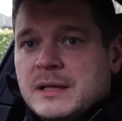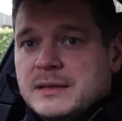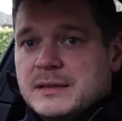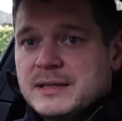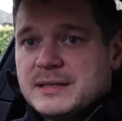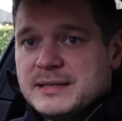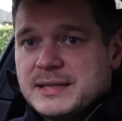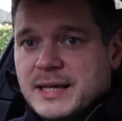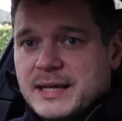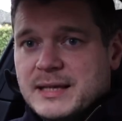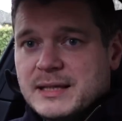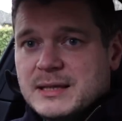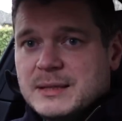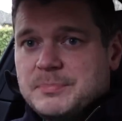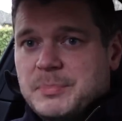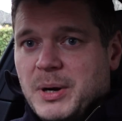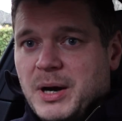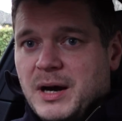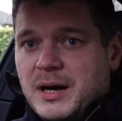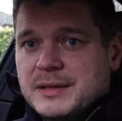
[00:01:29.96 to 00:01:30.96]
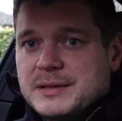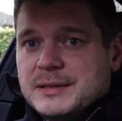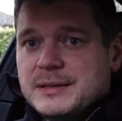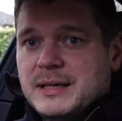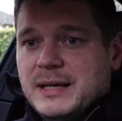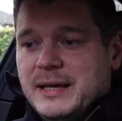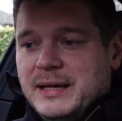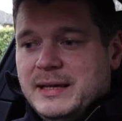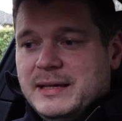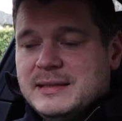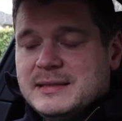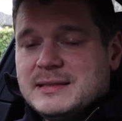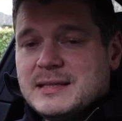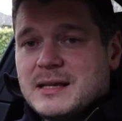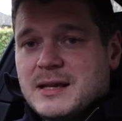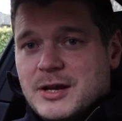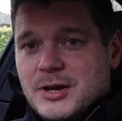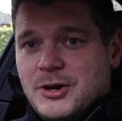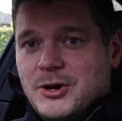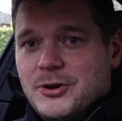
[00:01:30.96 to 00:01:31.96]
The second part is
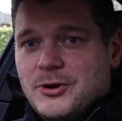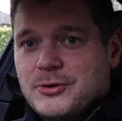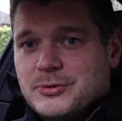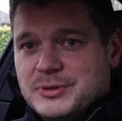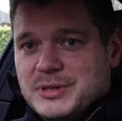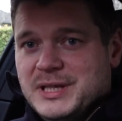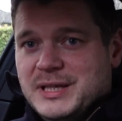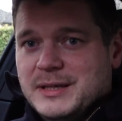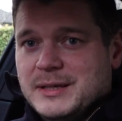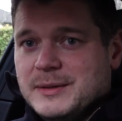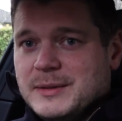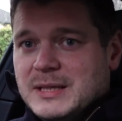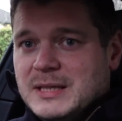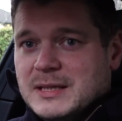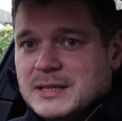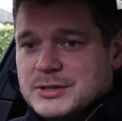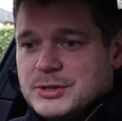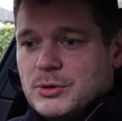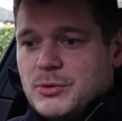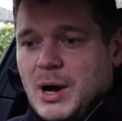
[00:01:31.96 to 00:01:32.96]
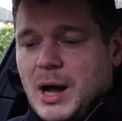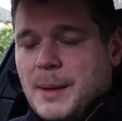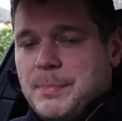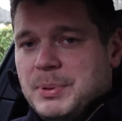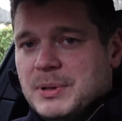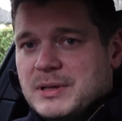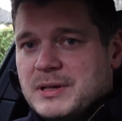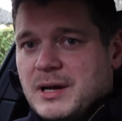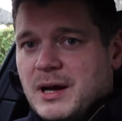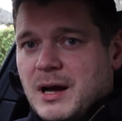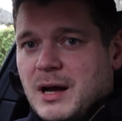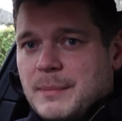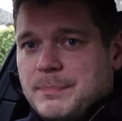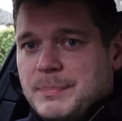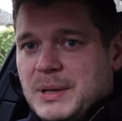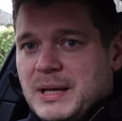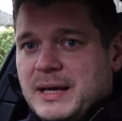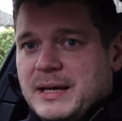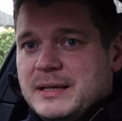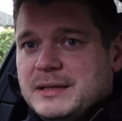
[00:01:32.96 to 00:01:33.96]
coding. So Apple
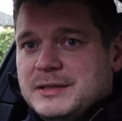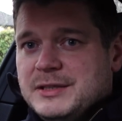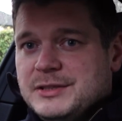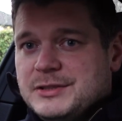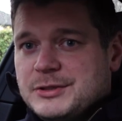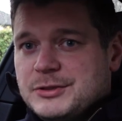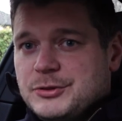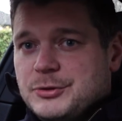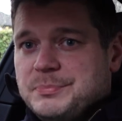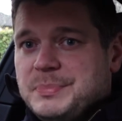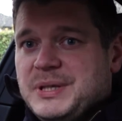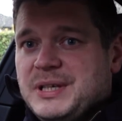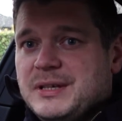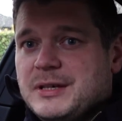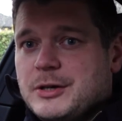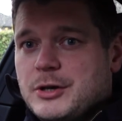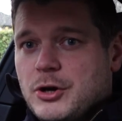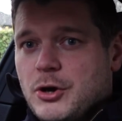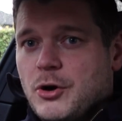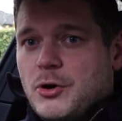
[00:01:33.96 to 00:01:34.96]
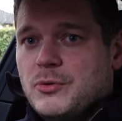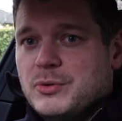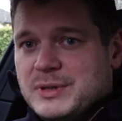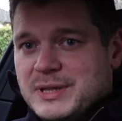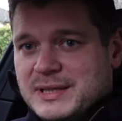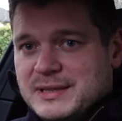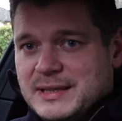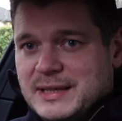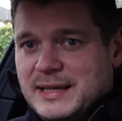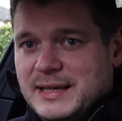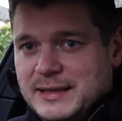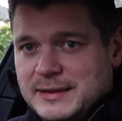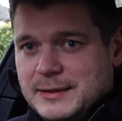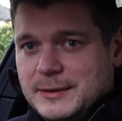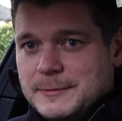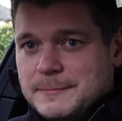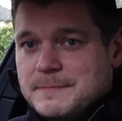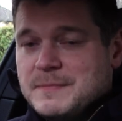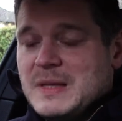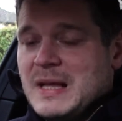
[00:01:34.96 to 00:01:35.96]
CarPlay needs to be coded in.
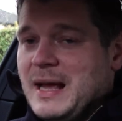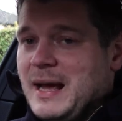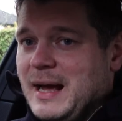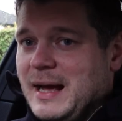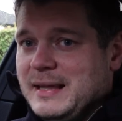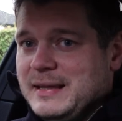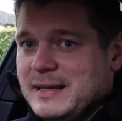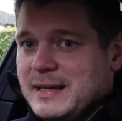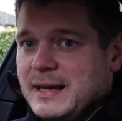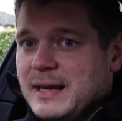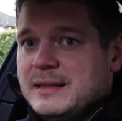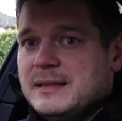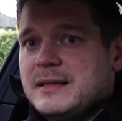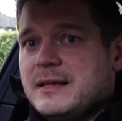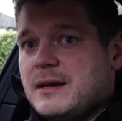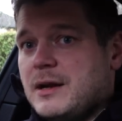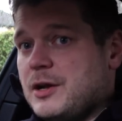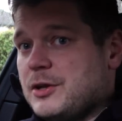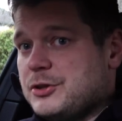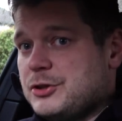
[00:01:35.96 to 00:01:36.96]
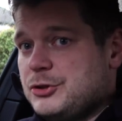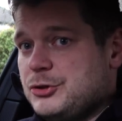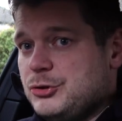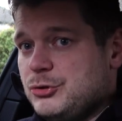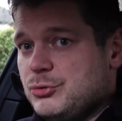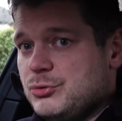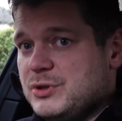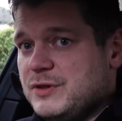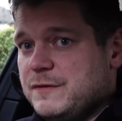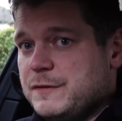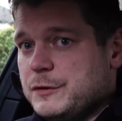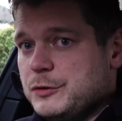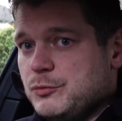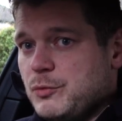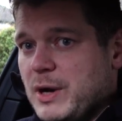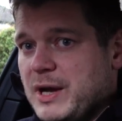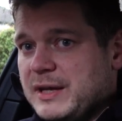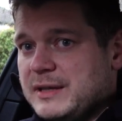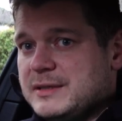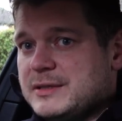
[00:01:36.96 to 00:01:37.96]
And again, there are two different
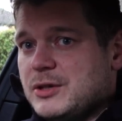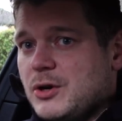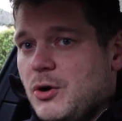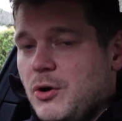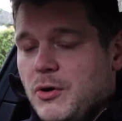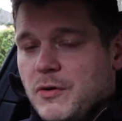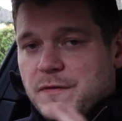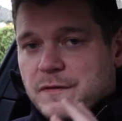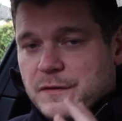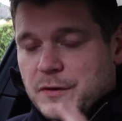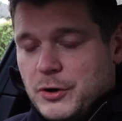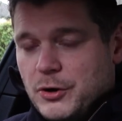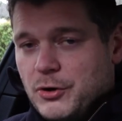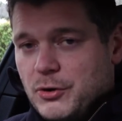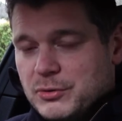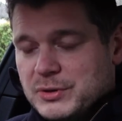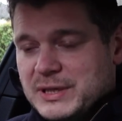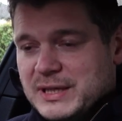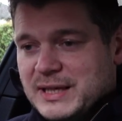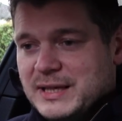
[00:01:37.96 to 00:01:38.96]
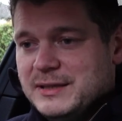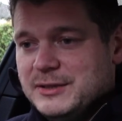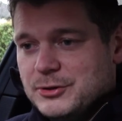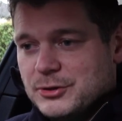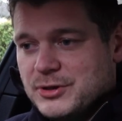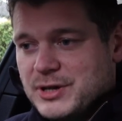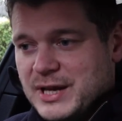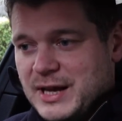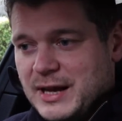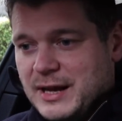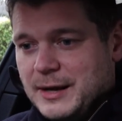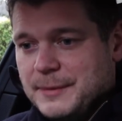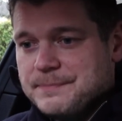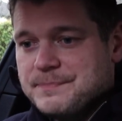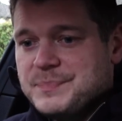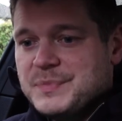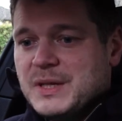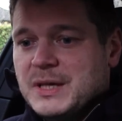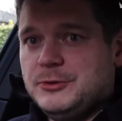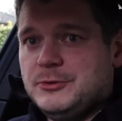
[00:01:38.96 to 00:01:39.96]
ways of coding in your car.
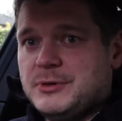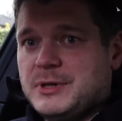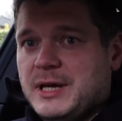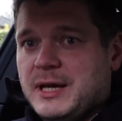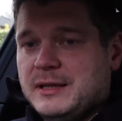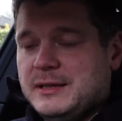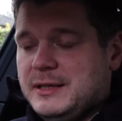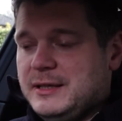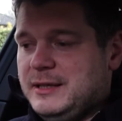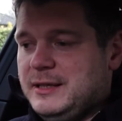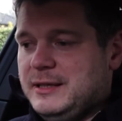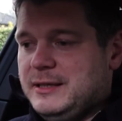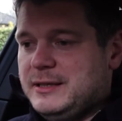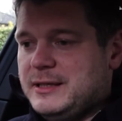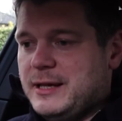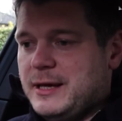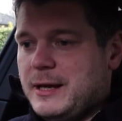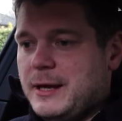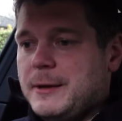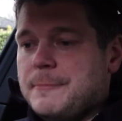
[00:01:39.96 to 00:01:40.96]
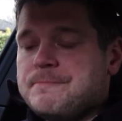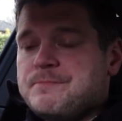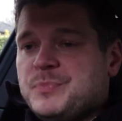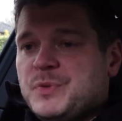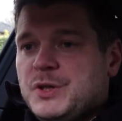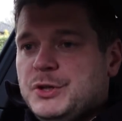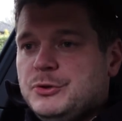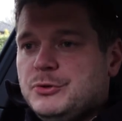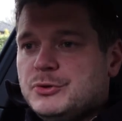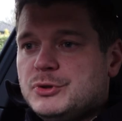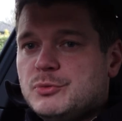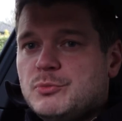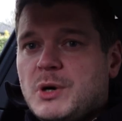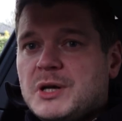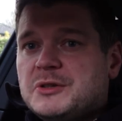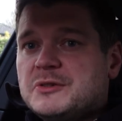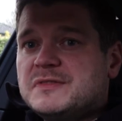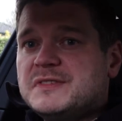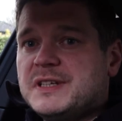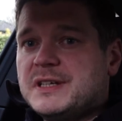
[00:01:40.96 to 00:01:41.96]
You can either use
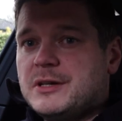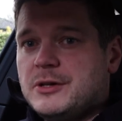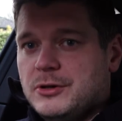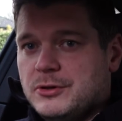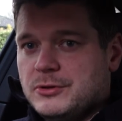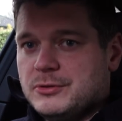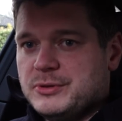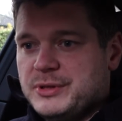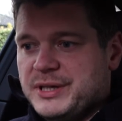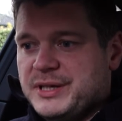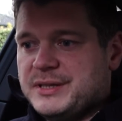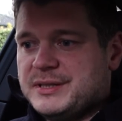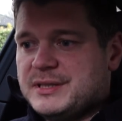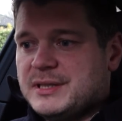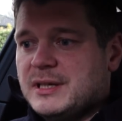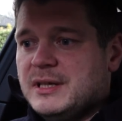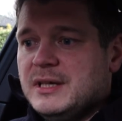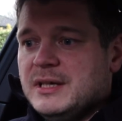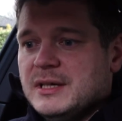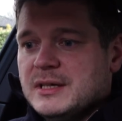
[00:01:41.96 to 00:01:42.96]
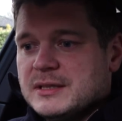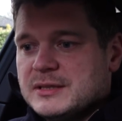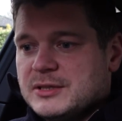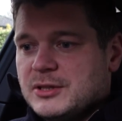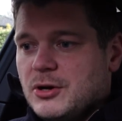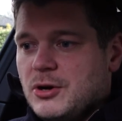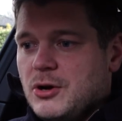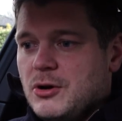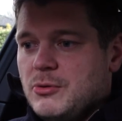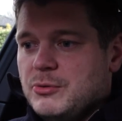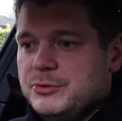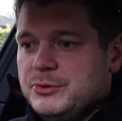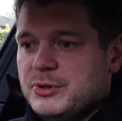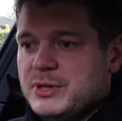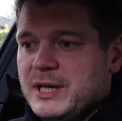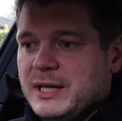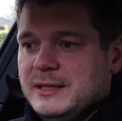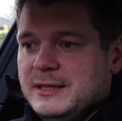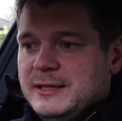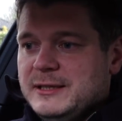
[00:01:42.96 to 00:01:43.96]
one of the coders, so you
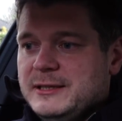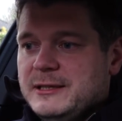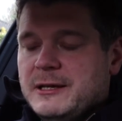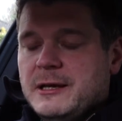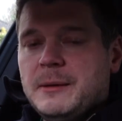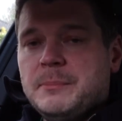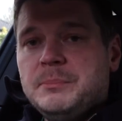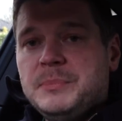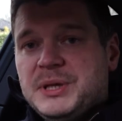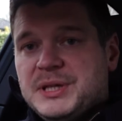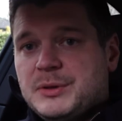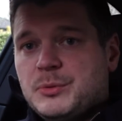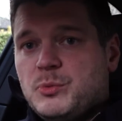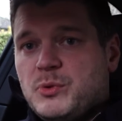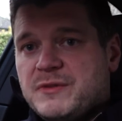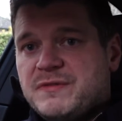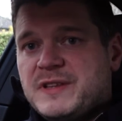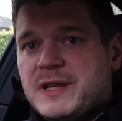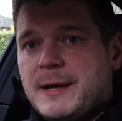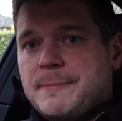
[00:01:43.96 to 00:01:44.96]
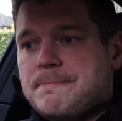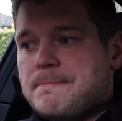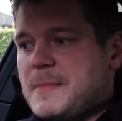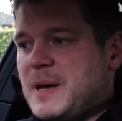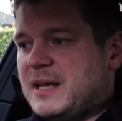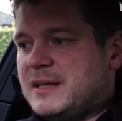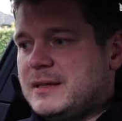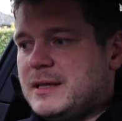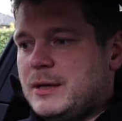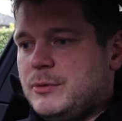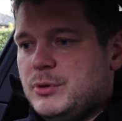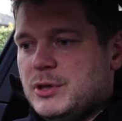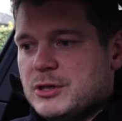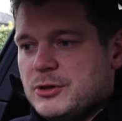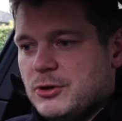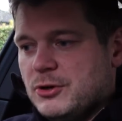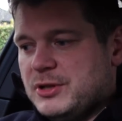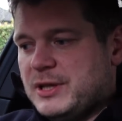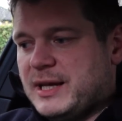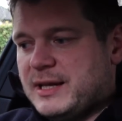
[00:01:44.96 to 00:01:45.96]
can either meet with them and they will
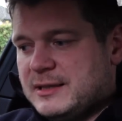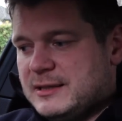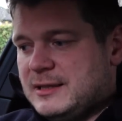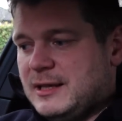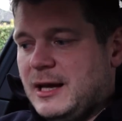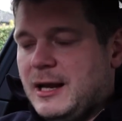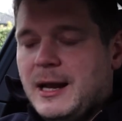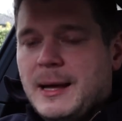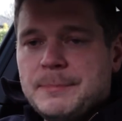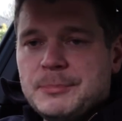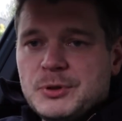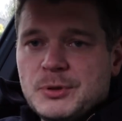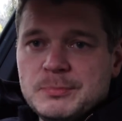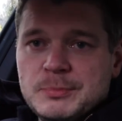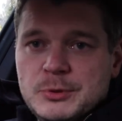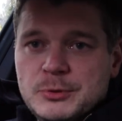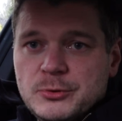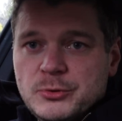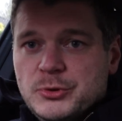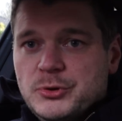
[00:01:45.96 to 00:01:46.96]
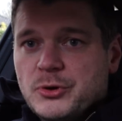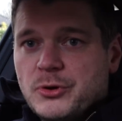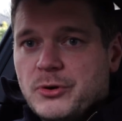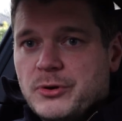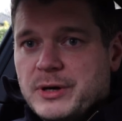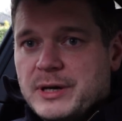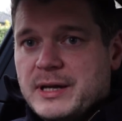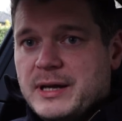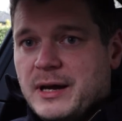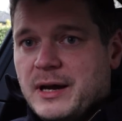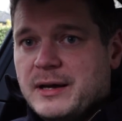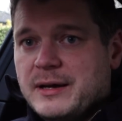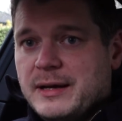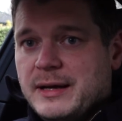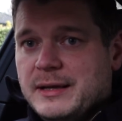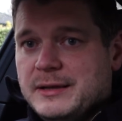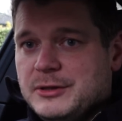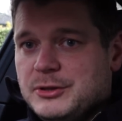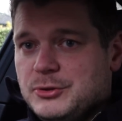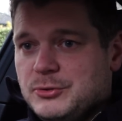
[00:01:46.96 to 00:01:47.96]
connect a laptop to your car
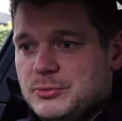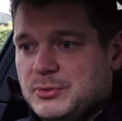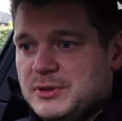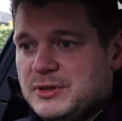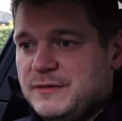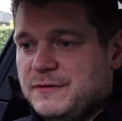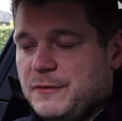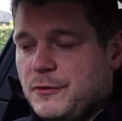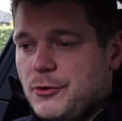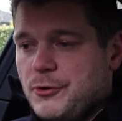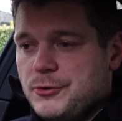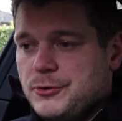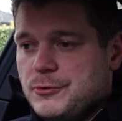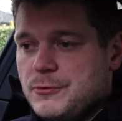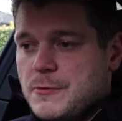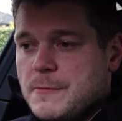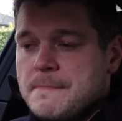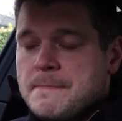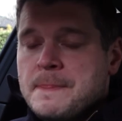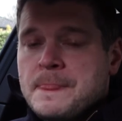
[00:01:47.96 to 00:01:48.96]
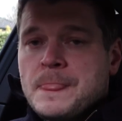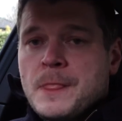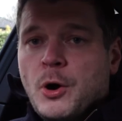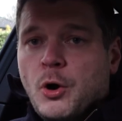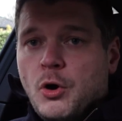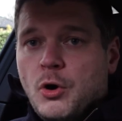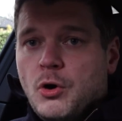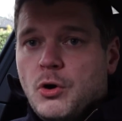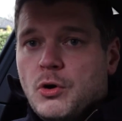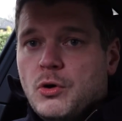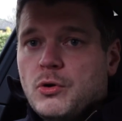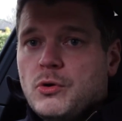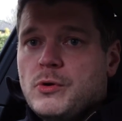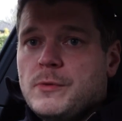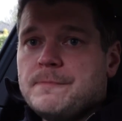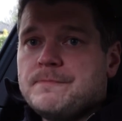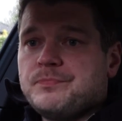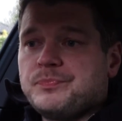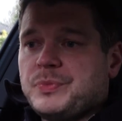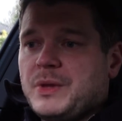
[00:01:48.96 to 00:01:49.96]
and do it for you, or
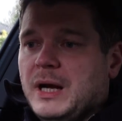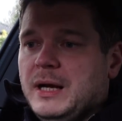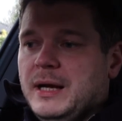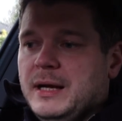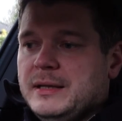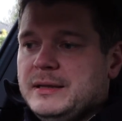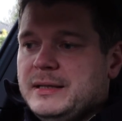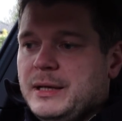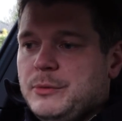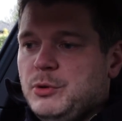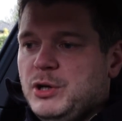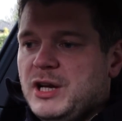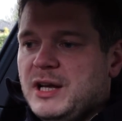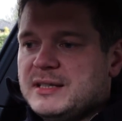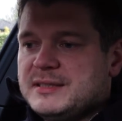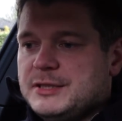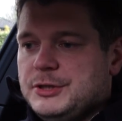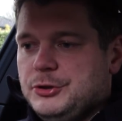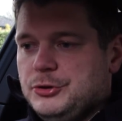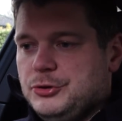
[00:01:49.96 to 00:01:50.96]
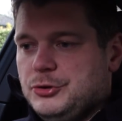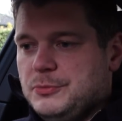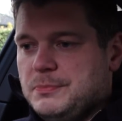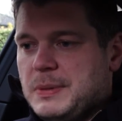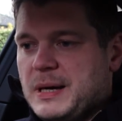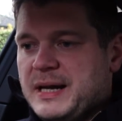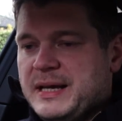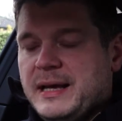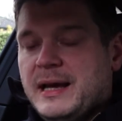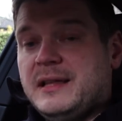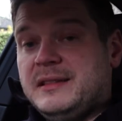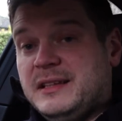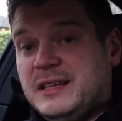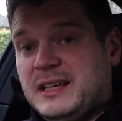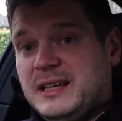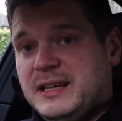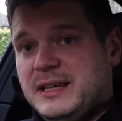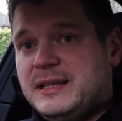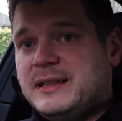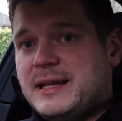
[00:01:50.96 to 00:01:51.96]
they will ask you to buy an
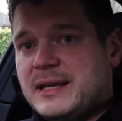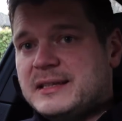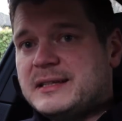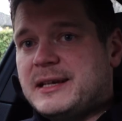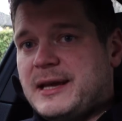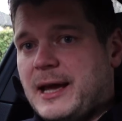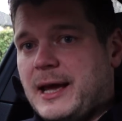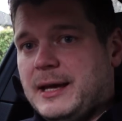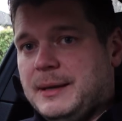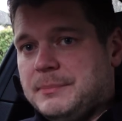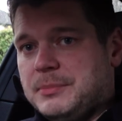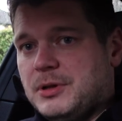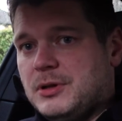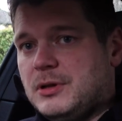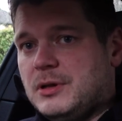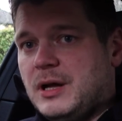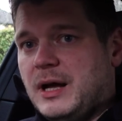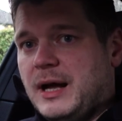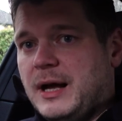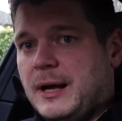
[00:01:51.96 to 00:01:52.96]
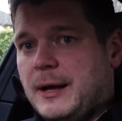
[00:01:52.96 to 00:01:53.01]
ENET cable